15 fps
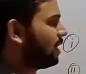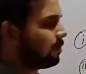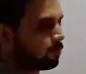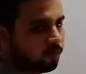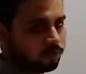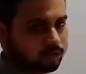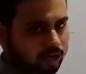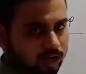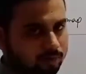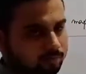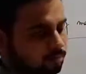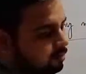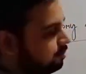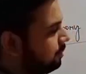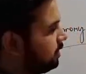a
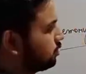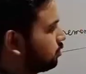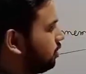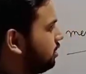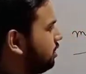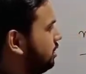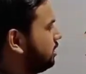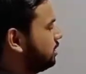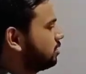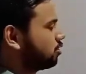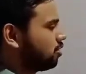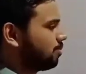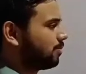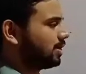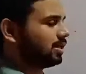program, means when we
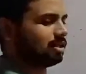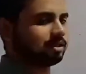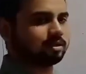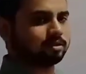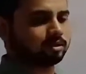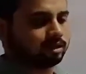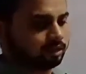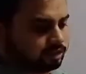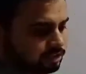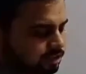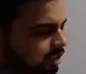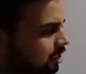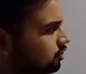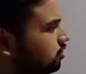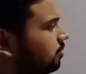compile a
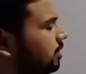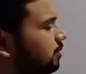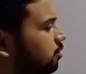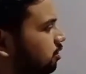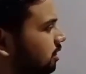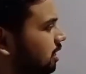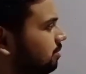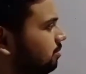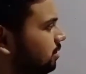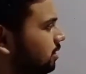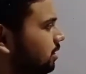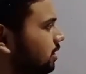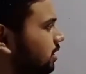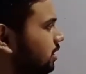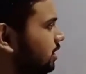instruction of the
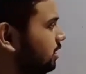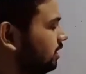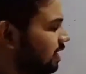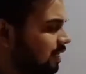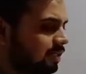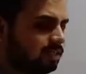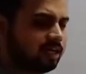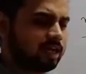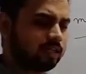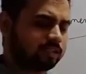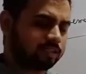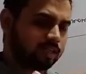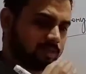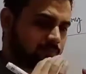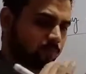program, then
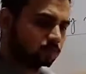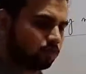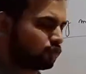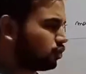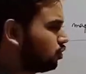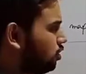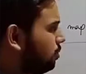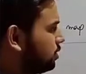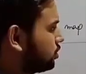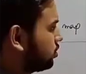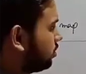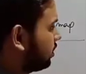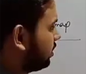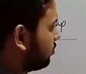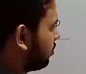that portion will be
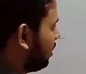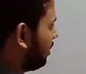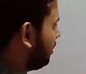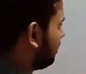stored in what?